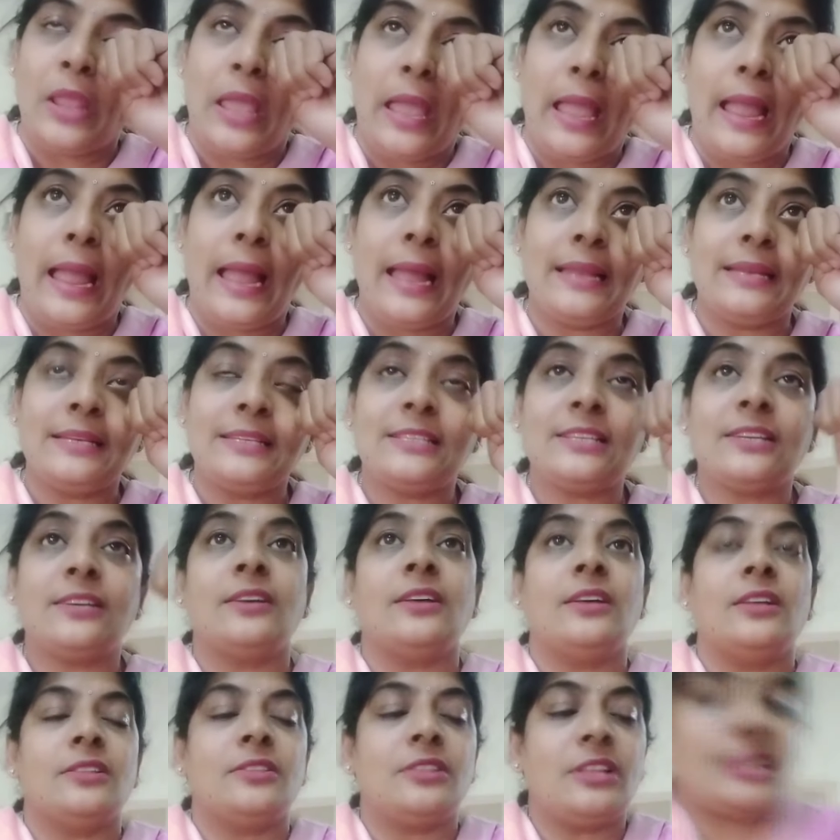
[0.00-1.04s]
And
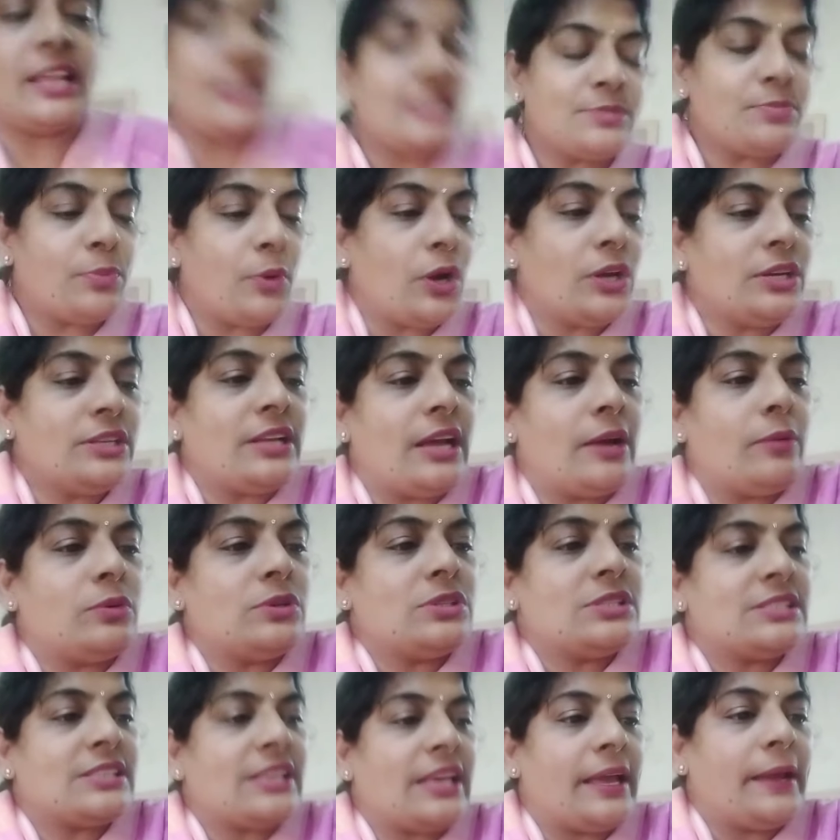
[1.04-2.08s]
the next point I
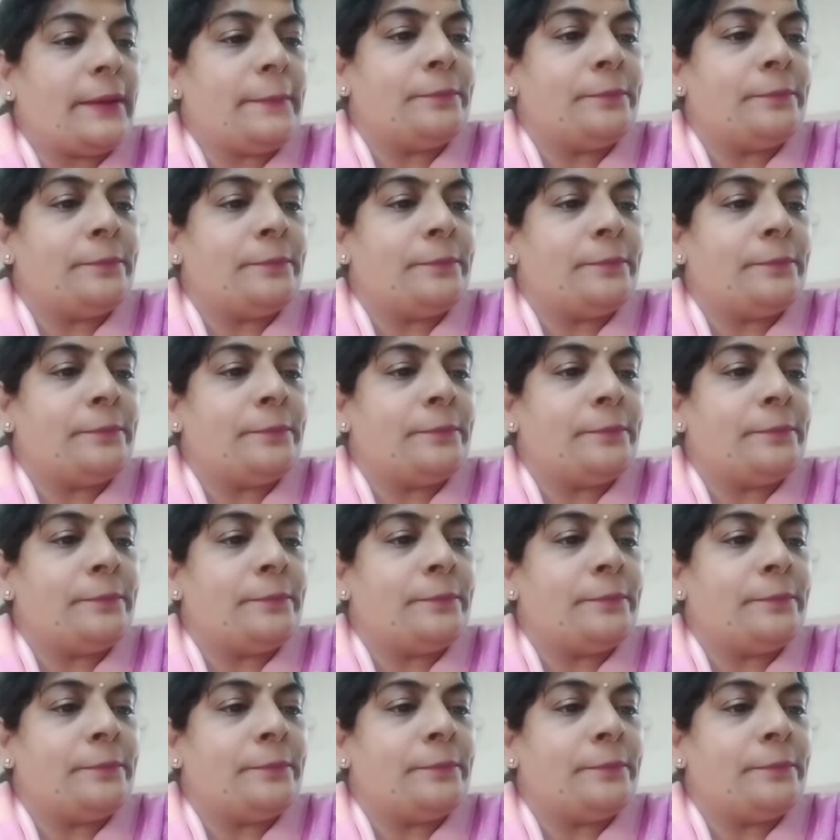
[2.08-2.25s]
would say,